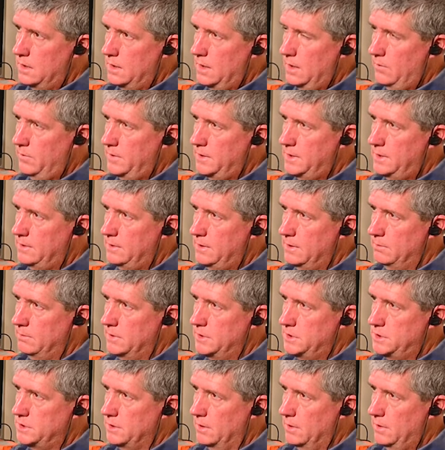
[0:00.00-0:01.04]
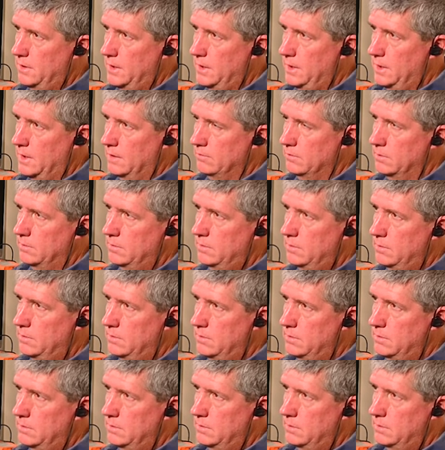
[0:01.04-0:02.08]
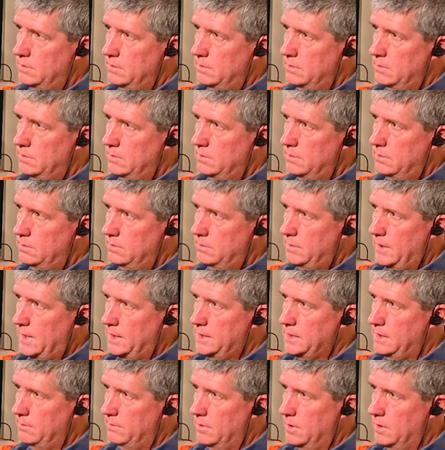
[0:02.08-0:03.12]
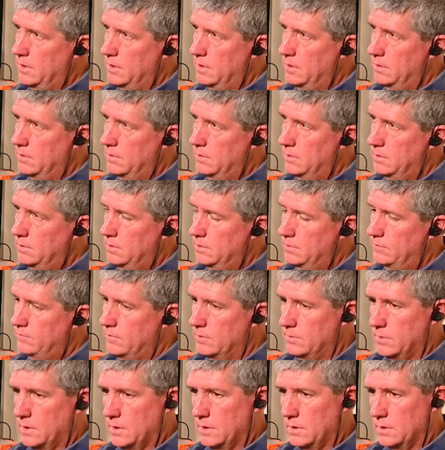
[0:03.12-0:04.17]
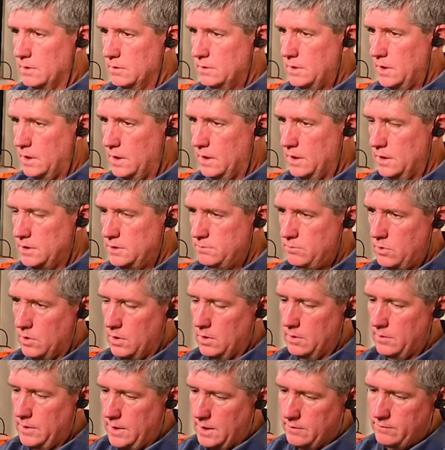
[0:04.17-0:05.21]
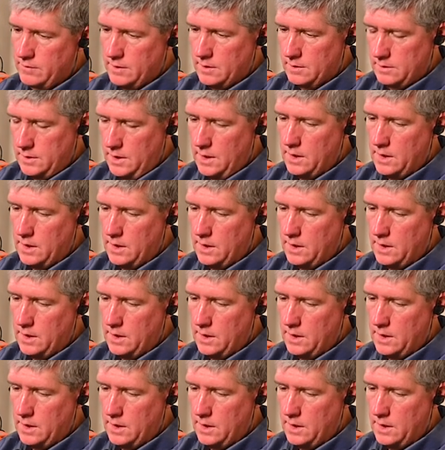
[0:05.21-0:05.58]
that was the majority of them. Basketball, football, college, pro, NFL,